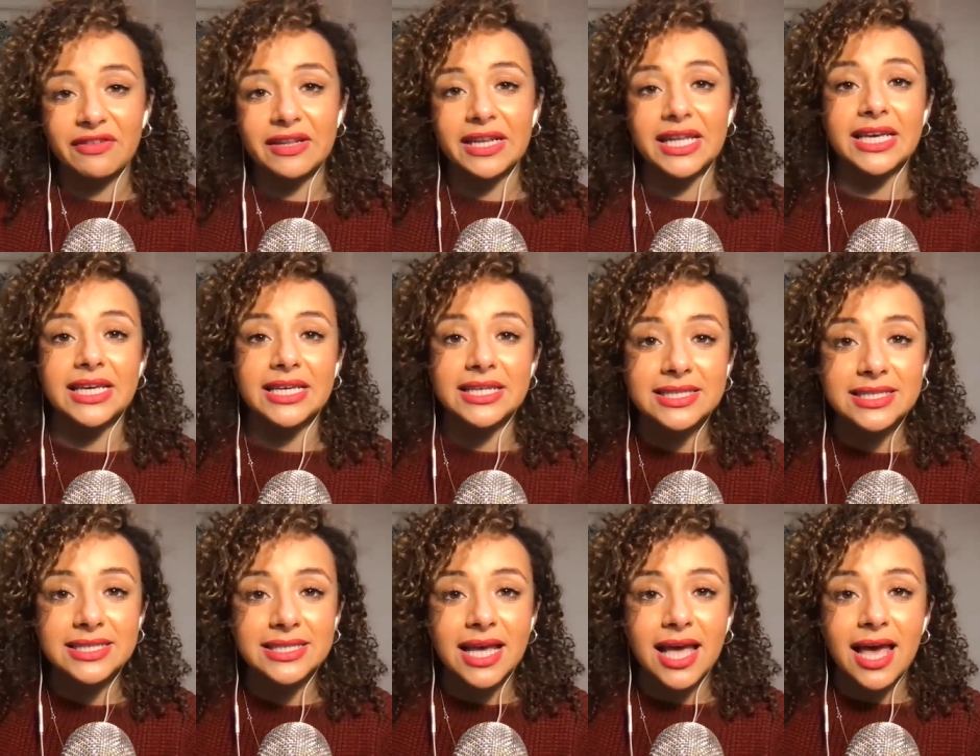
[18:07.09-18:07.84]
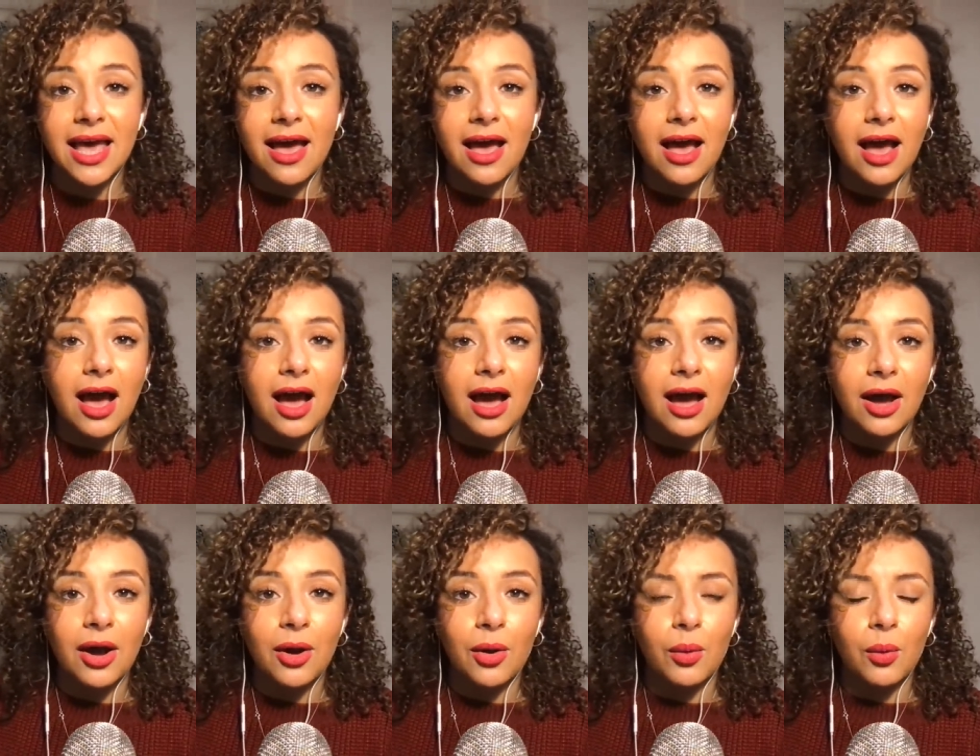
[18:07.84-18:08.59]
And if it is,
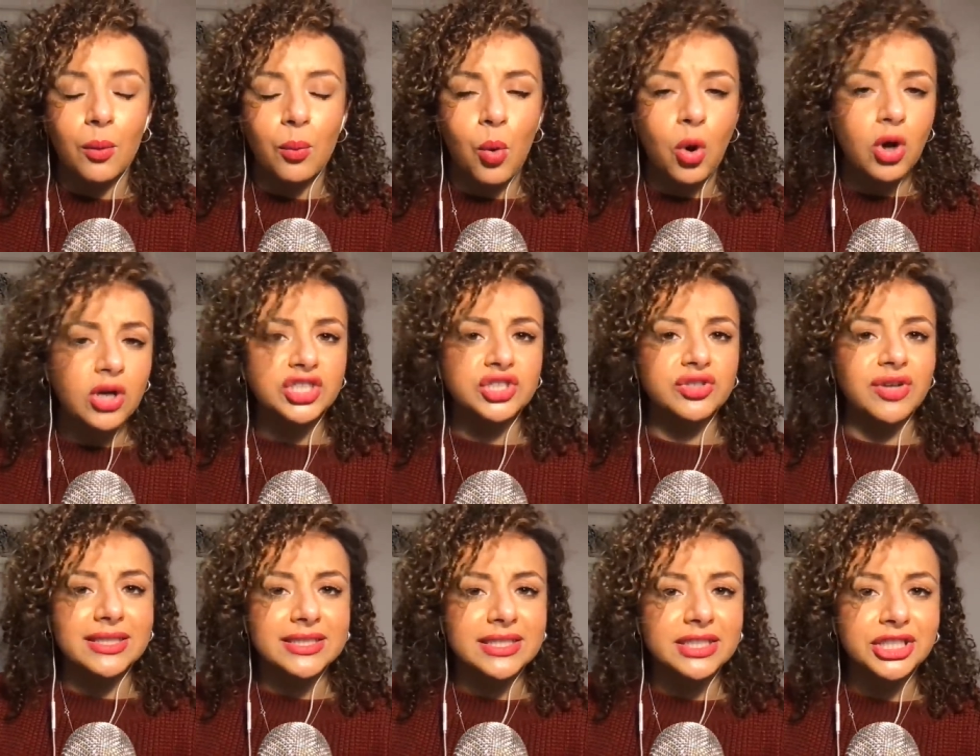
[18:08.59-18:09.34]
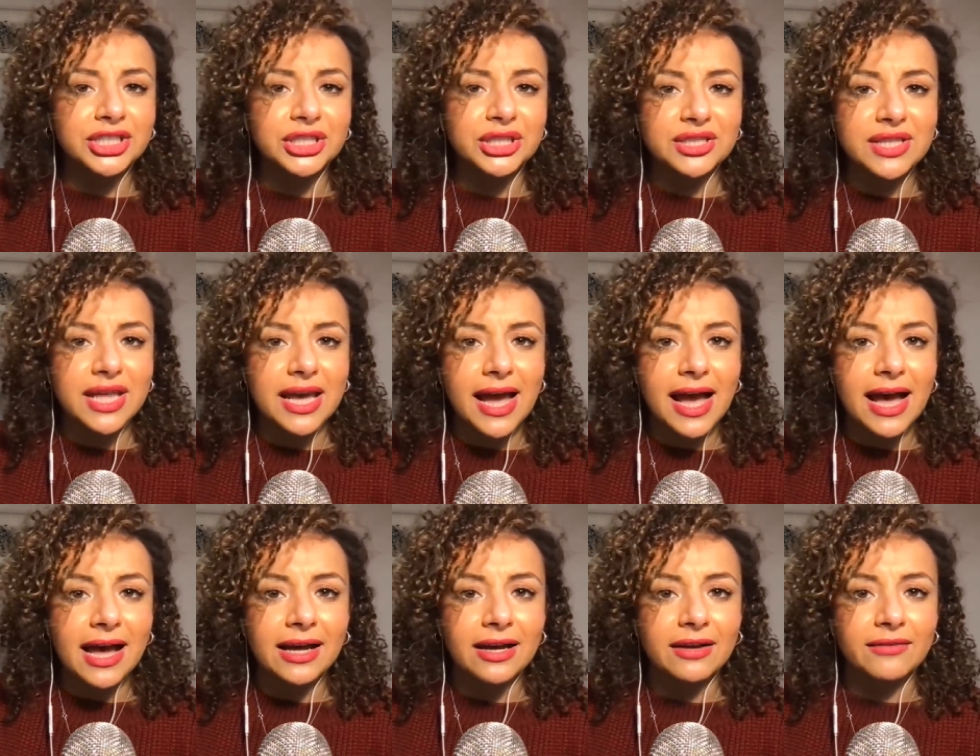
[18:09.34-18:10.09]
uh, what strategy
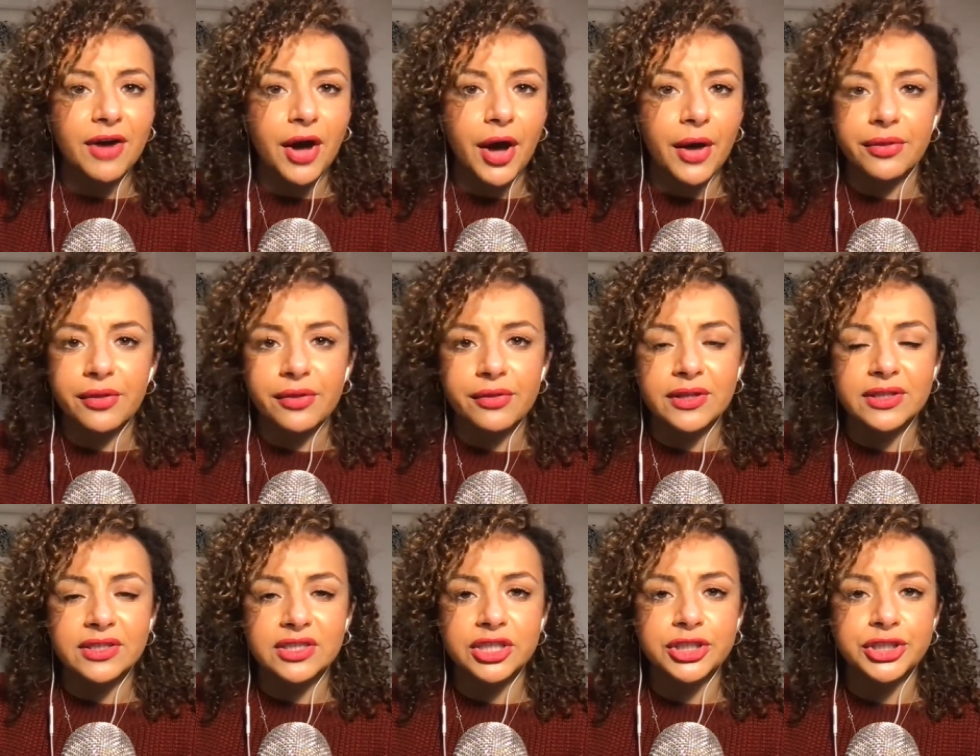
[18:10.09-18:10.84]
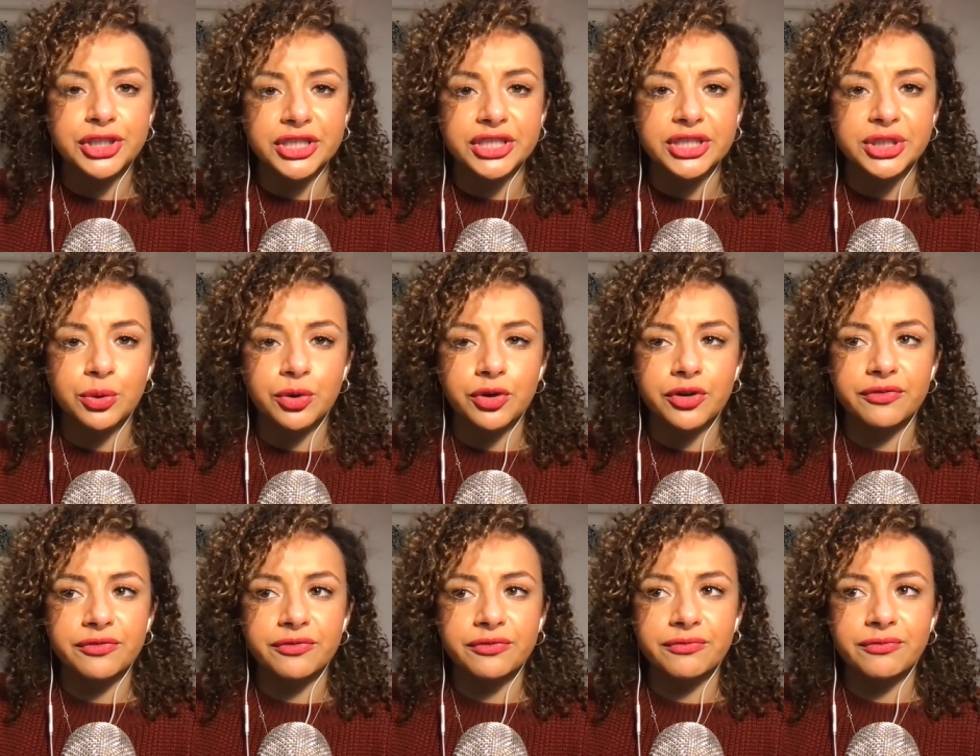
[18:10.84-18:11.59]
do they have other than to
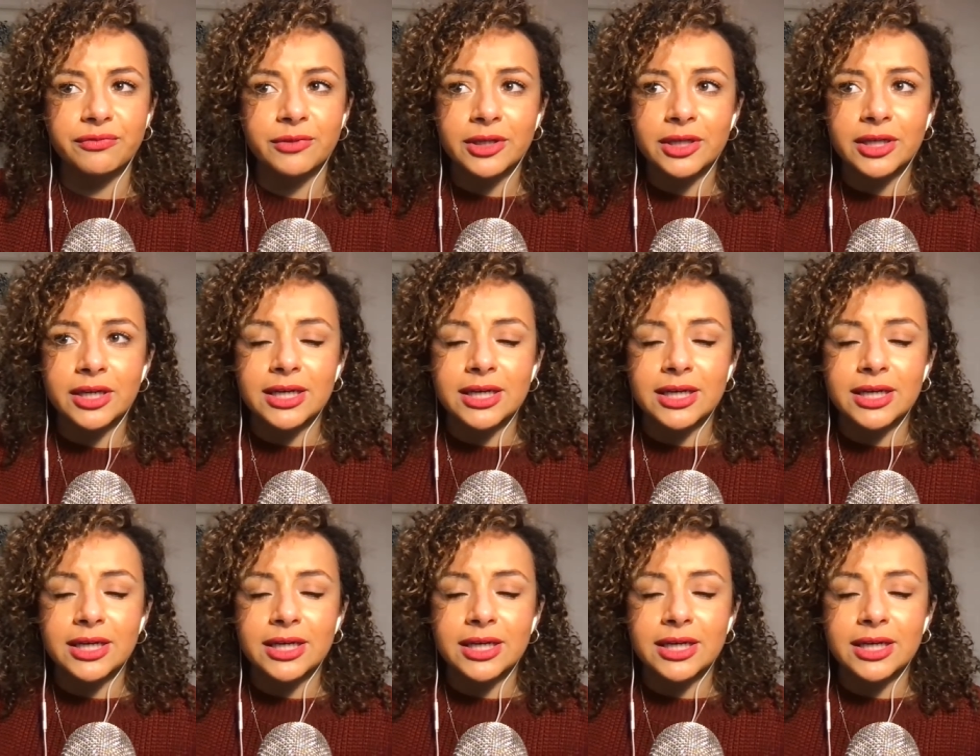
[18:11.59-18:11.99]
just sort of